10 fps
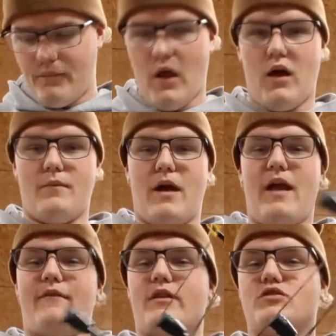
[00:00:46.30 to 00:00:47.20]
I
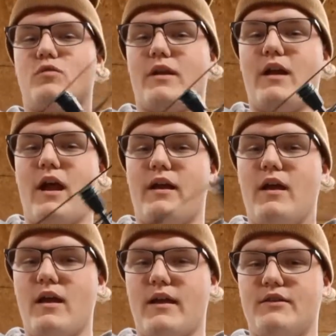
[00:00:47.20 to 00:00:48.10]
have it at
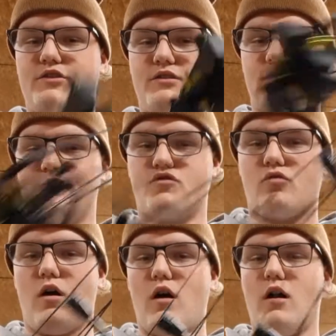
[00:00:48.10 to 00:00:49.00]
29 inches of
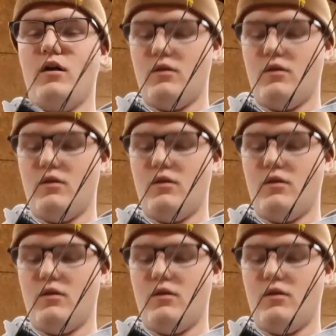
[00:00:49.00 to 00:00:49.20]
draw.